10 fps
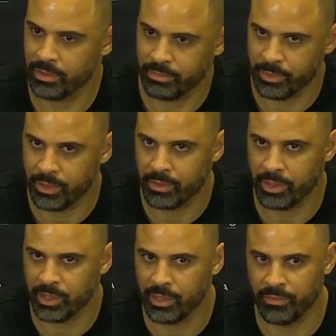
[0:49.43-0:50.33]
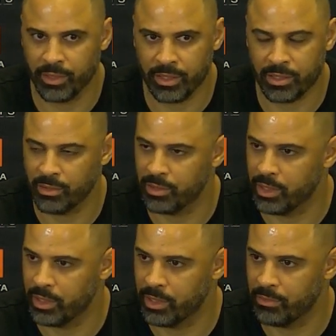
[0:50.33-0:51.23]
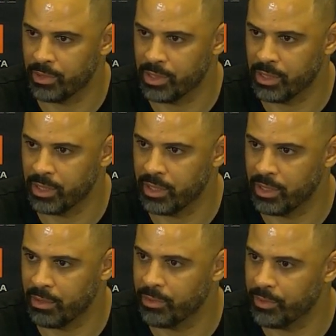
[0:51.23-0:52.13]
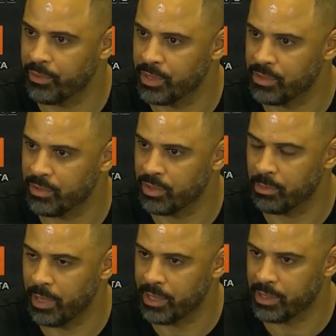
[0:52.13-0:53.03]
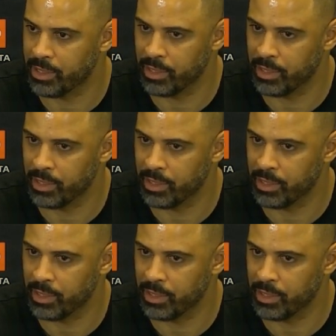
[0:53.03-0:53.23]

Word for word: You know, even excluding the ones at the end there, we were aggressive going to the basket.